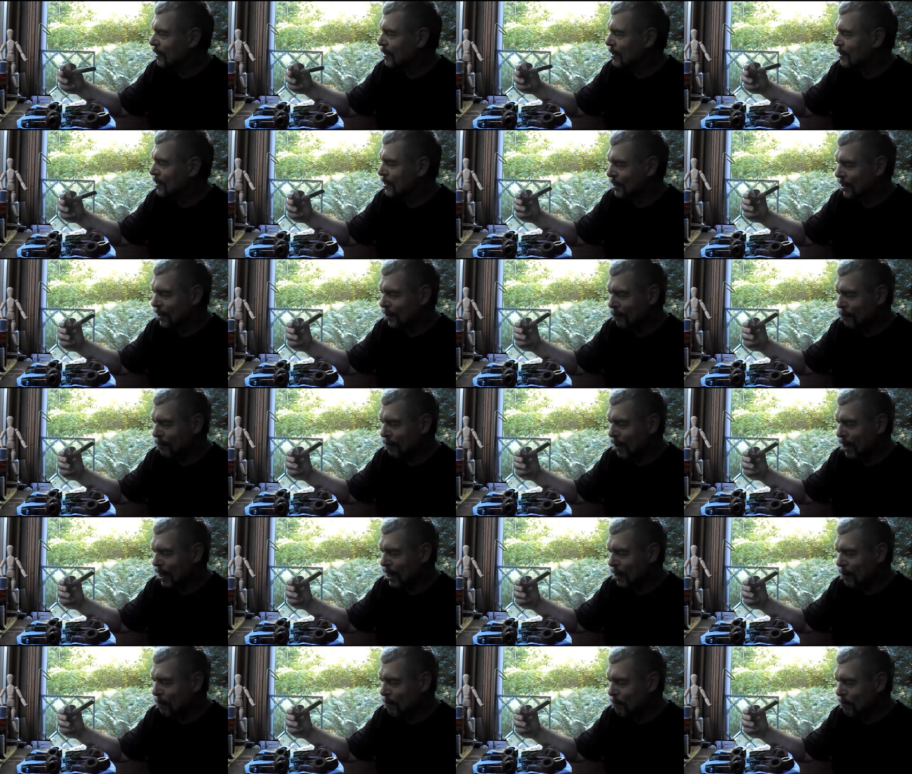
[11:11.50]
so
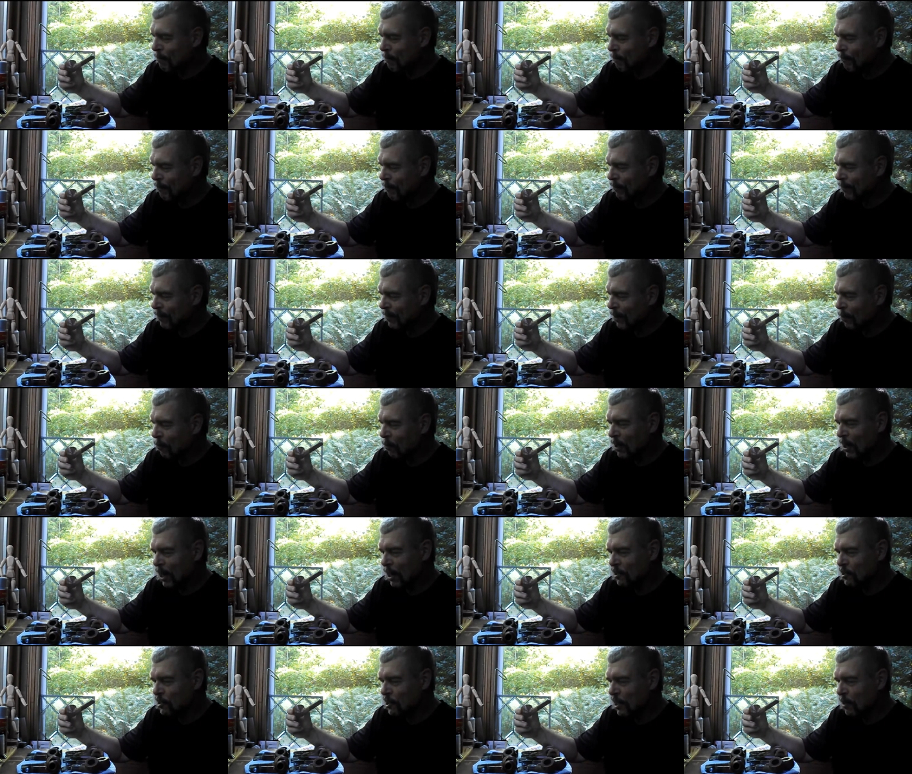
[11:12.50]
um, when
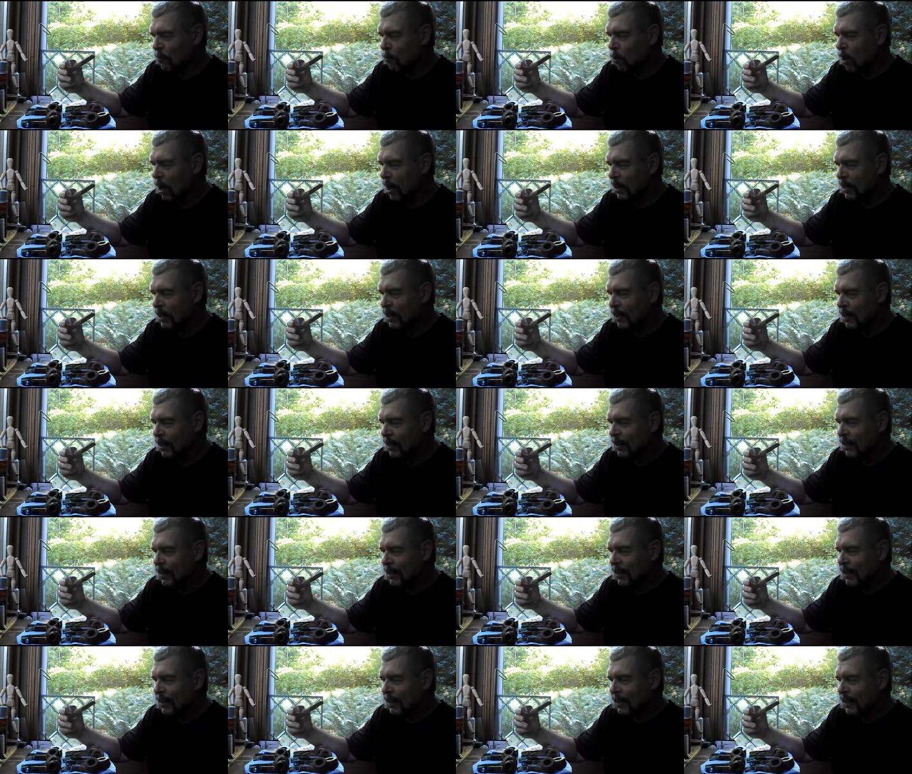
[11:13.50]
I'd see one,
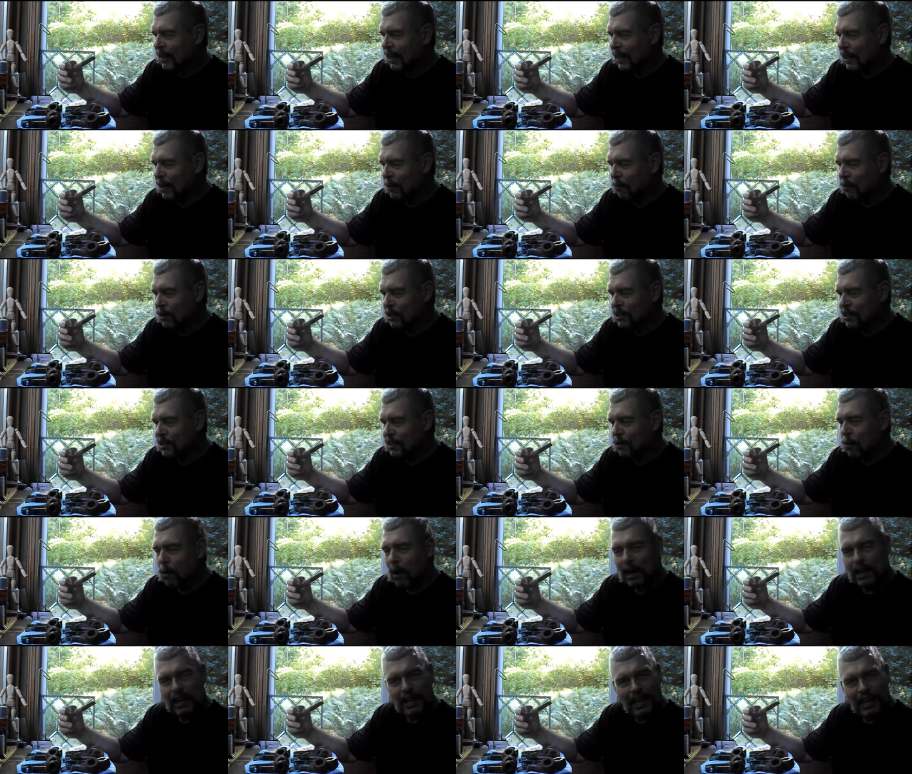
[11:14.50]
and it was
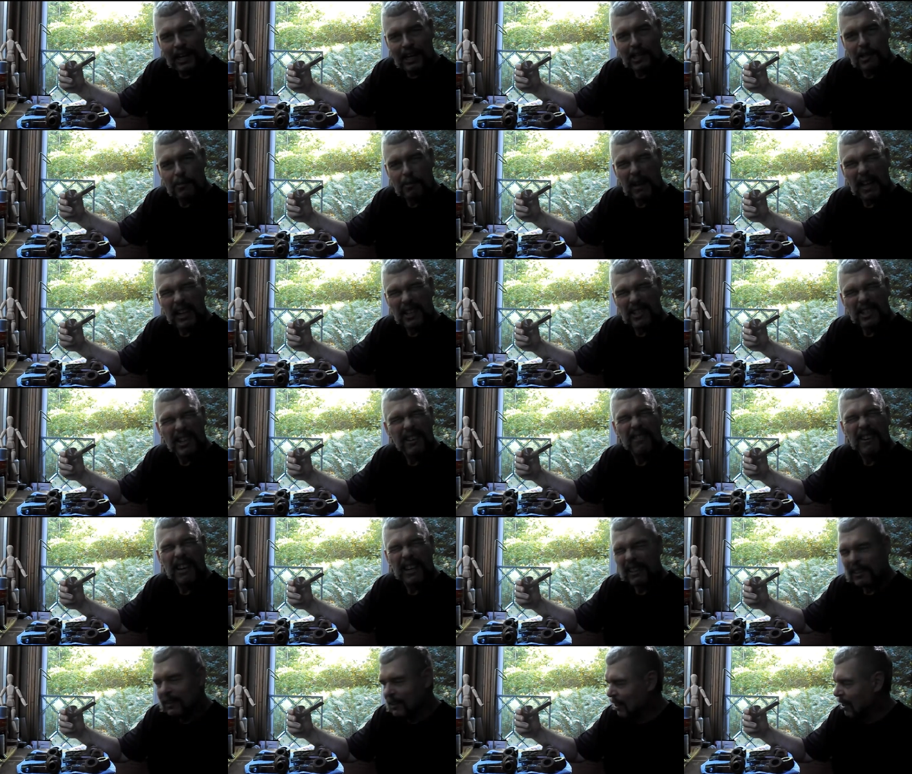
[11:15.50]
quite inexpensive,
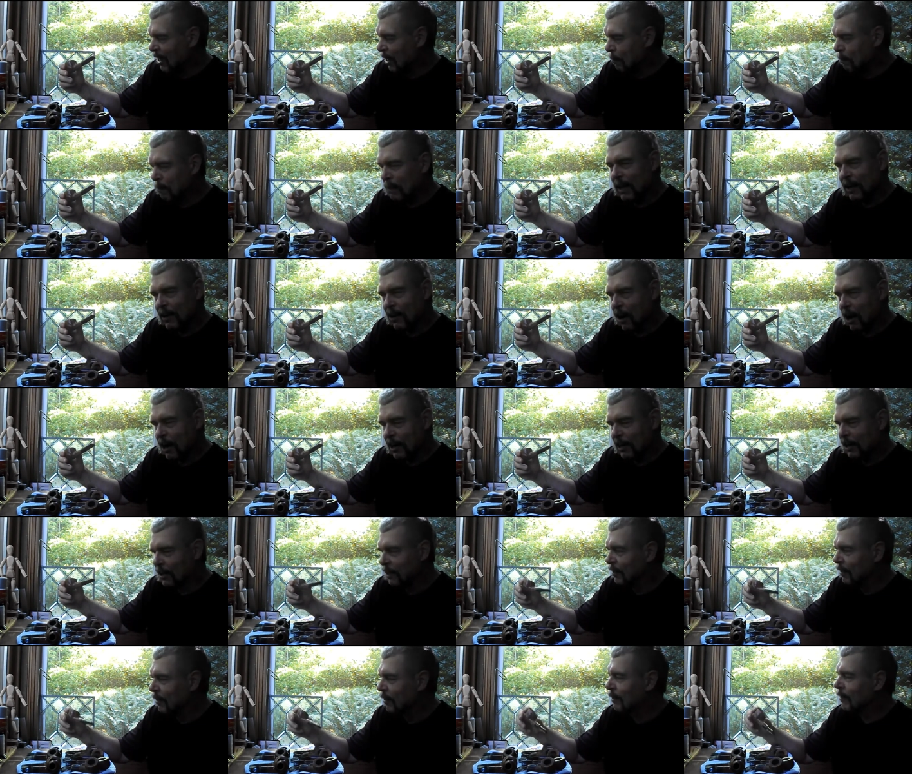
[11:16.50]
I, I bid on it,
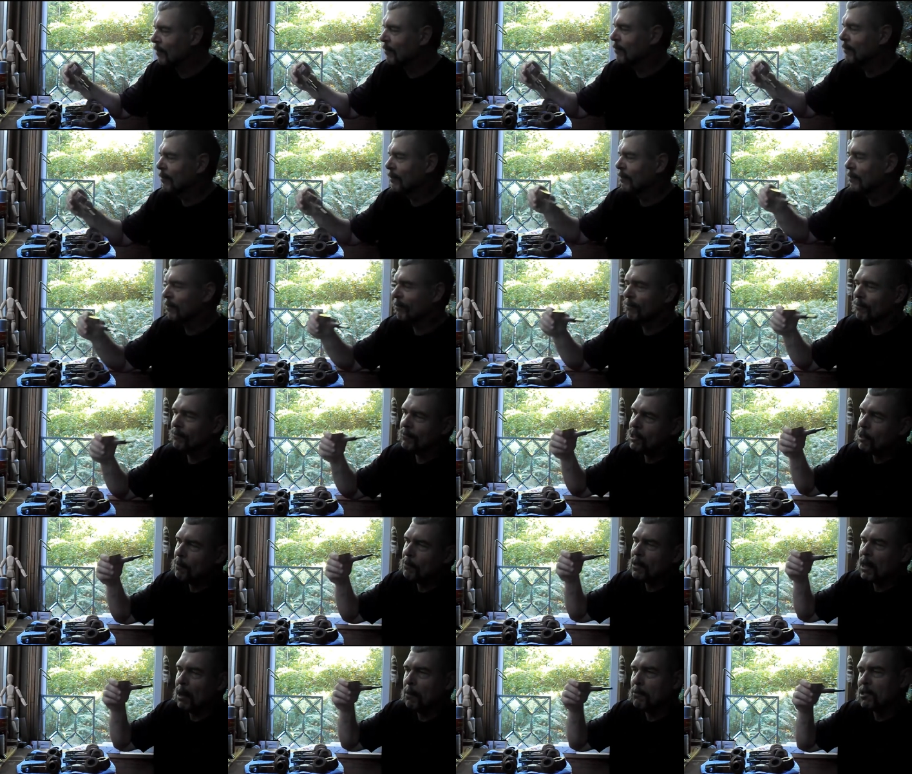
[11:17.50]
and
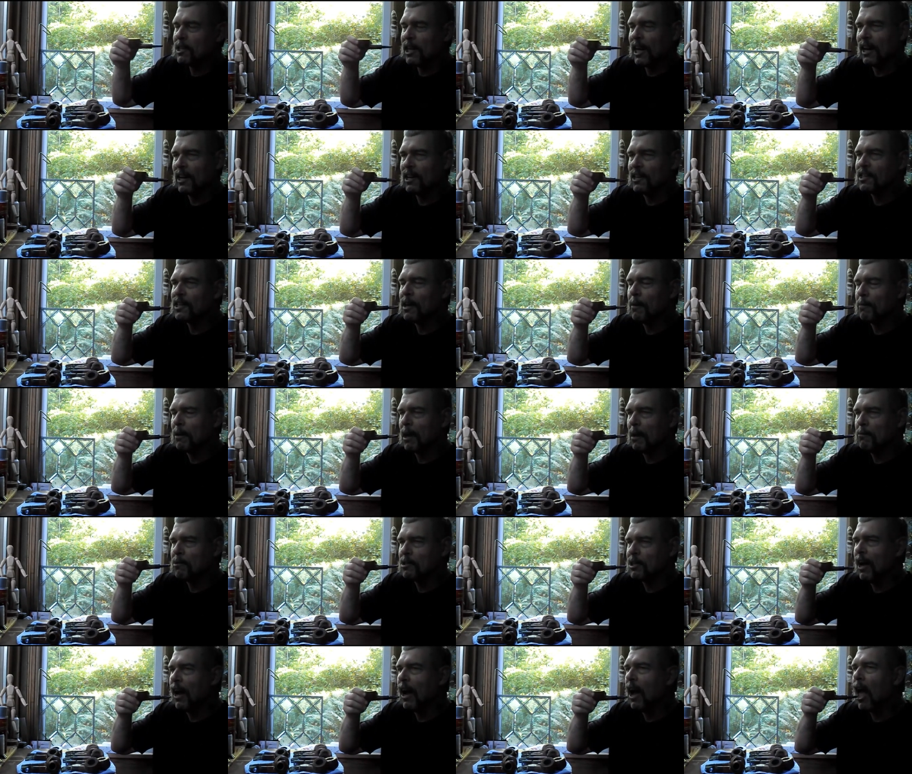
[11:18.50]
sometimes get it, sometimes
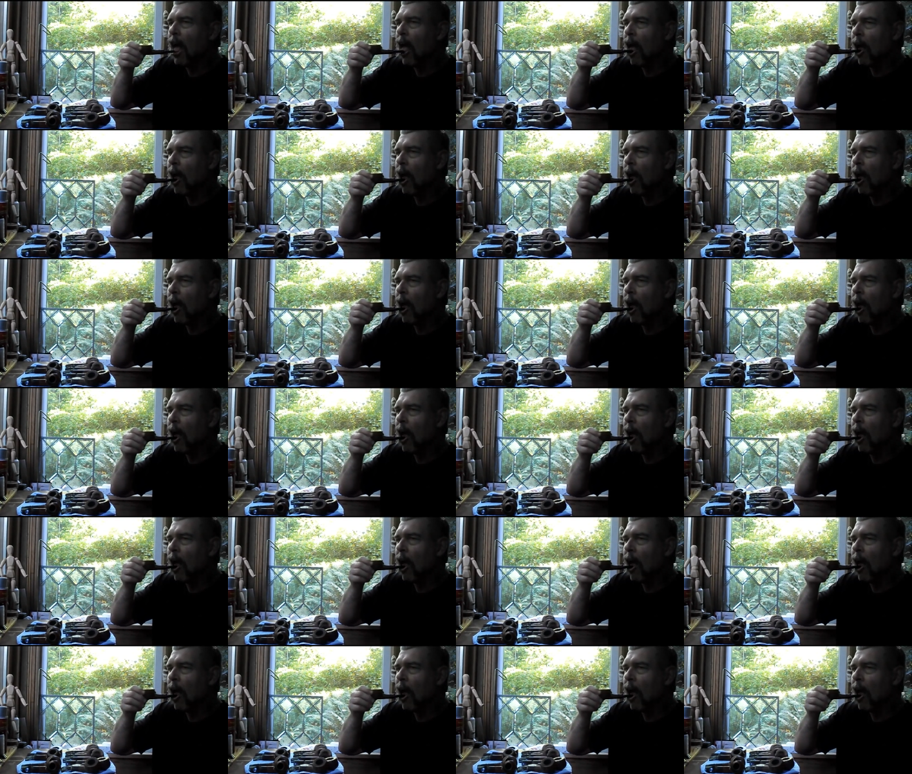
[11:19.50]
not,